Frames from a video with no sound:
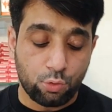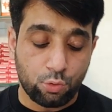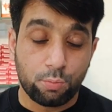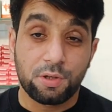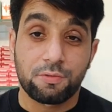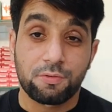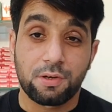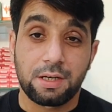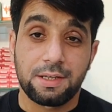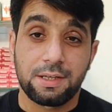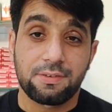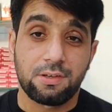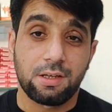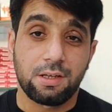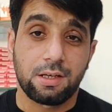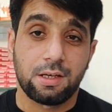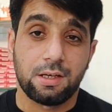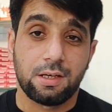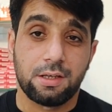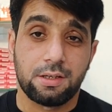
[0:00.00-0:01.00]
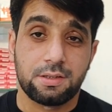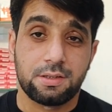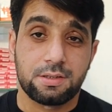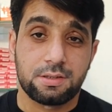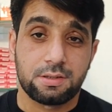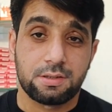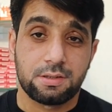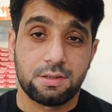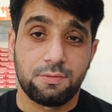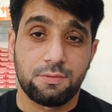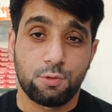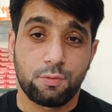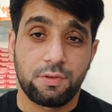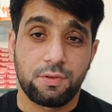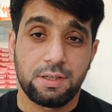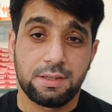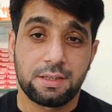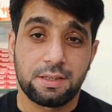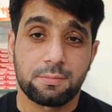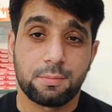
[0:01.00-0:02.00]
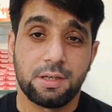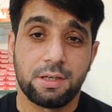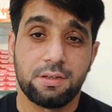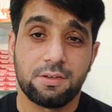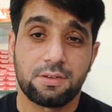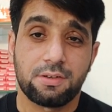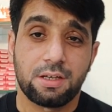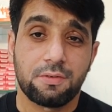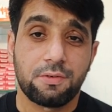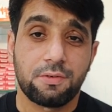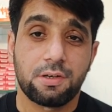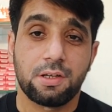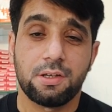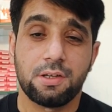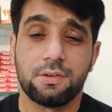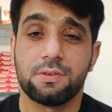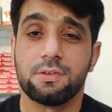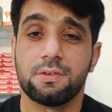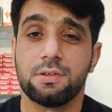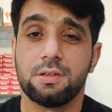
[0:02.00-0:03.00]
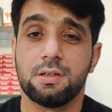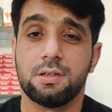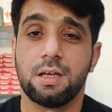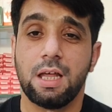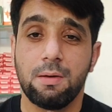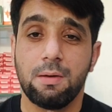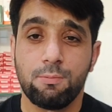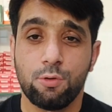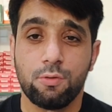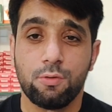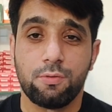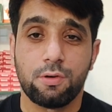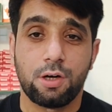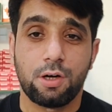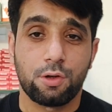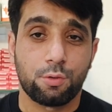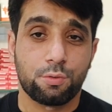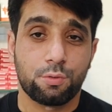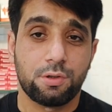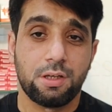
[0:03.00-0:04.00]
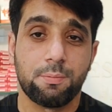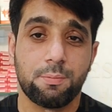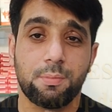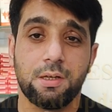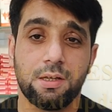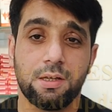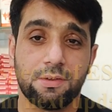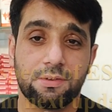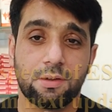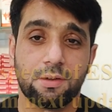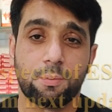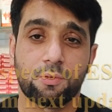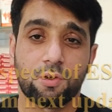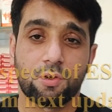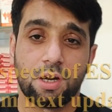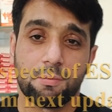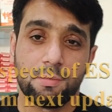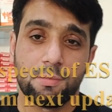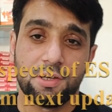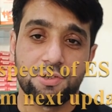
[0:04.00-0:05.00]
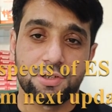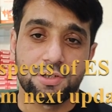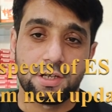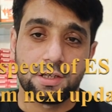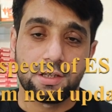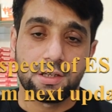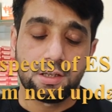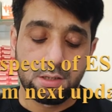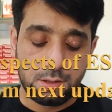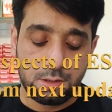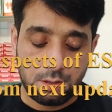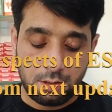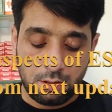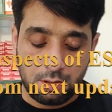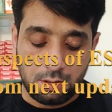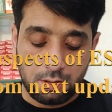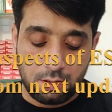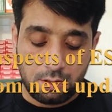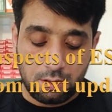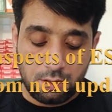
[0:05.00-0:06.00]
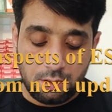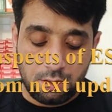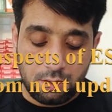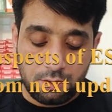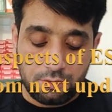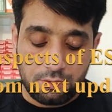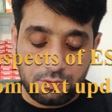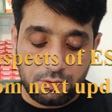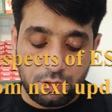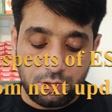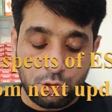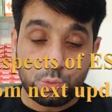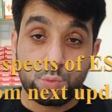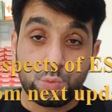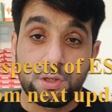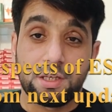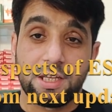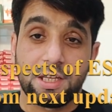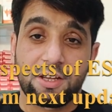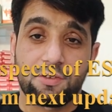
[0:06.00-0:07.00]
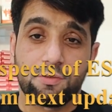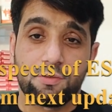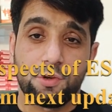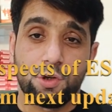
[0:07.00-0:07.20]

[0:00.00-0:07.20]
you so much for listening, and if you feel that my this effort is helpful for you, then please subscribe my channel. See you in next